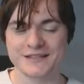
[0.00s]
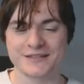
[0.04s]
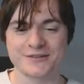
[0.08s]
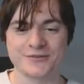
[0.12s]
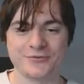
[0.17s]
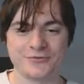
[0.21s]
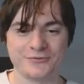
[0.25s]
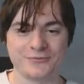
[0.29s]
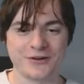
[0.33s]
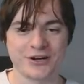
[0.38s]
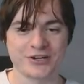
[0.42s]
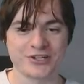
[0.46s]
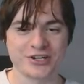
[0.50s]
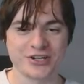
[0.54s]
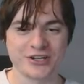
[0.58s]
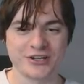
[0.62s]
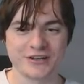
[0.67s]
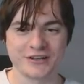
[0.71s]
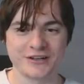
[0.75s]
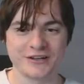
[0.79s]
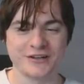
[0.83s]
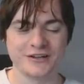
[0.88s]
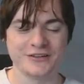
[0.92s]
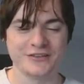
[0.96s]
called Russia
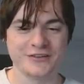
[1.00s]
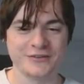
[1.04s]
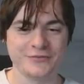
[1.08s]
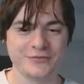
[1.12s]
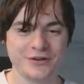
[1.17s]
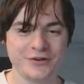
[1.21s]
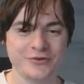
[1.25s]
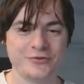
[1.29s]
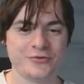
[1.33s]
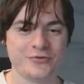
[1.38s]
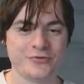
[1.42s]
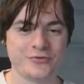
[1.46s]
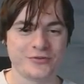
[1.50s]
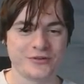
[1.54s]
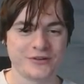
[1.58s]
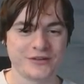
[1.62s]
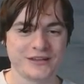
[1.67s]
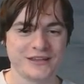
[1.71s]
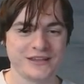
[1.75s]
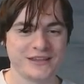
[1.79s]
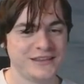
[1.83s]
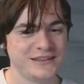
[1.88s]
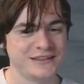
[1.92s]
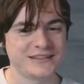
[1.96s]
on the... Oh,
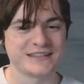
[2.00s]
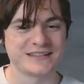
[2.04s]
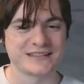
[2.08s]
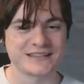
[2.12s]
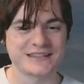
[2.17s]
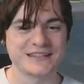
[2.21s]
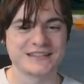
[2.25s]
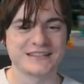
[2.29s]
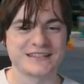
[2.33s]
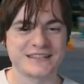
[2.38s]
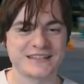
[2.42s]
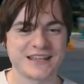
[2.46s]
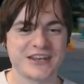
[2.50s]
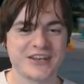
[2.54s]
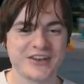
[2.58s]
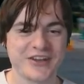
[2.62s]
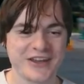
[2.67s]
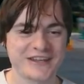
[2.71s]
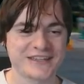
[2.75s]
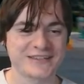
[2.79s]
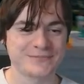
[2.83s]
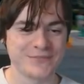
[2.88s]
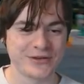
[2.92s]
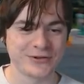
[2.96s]
this is a
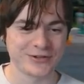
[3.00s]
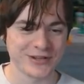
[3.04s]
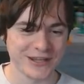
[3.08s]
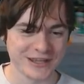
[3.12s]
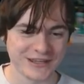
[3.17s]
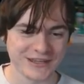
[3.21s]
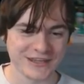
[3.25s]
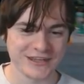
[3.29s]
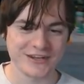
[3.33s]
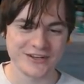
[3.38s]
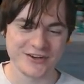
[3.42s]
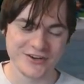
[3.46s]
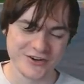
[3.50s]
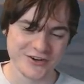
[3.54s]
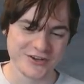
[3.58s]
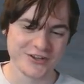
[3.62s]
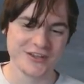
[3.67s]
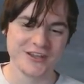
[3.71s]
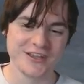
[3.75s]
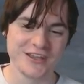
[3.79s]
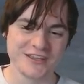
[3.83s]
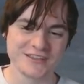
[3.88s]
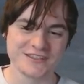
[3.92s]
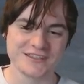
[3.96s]
nice building, you know?
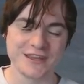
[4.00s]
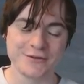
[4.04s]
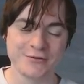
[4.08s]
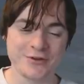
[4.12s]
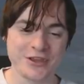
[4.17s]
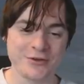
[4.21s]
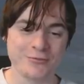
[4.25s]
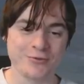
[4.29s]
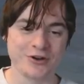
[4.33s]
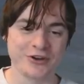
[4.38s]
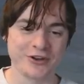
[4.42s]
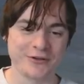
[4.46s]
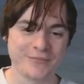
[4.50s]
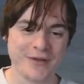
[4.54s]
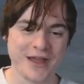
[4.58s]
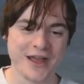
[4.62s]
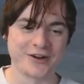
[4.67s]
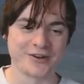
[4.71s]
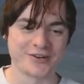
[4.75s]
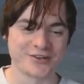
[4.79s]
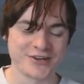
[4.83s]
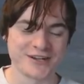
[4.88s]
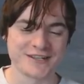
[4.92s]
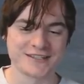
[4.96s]
Say what you want
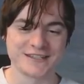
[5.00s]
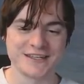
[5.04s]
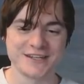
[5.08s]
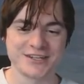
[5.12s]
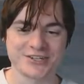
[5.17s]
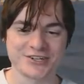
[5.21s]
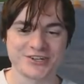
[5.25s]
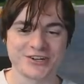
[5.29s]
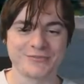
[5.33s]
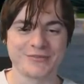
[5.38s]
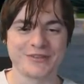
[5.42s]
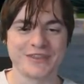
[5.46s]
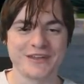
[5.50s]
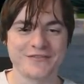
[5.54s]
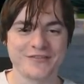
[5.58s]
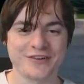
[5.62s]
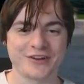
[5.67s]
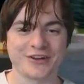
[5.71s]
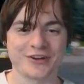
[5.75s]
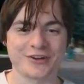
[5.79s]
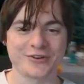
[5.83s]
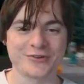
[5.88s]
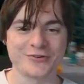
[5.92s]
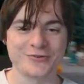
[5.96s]
about Transnistria, but they've got
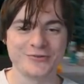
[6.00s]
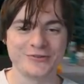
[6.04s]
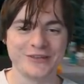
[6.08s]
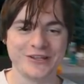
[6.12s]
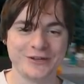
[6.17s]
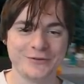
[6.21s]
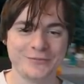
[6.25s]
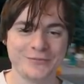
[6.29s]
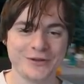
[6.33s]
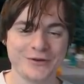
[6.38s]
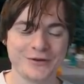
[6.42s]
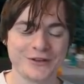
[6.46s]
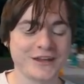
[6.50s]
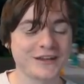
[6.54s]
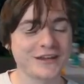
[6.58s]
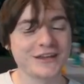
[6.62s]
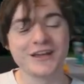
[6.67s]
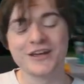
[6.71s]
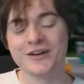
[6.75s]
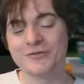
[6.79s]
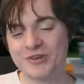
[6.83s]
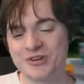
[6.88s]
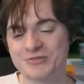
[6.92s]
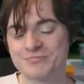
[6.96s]
a cool little building,
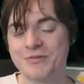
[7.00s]
which,